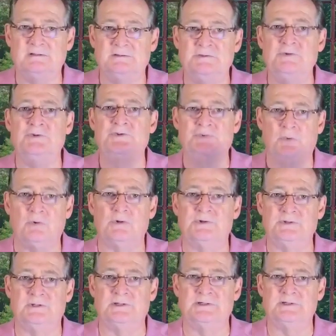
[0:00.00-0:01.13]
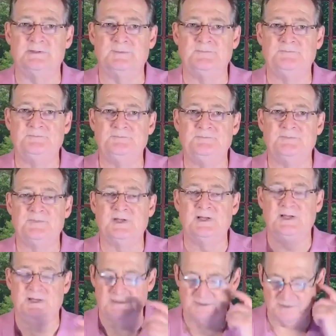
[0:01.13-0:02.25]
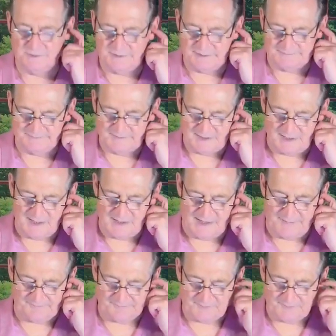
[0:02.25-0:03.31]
and you swore to it. Hallelujah. All right.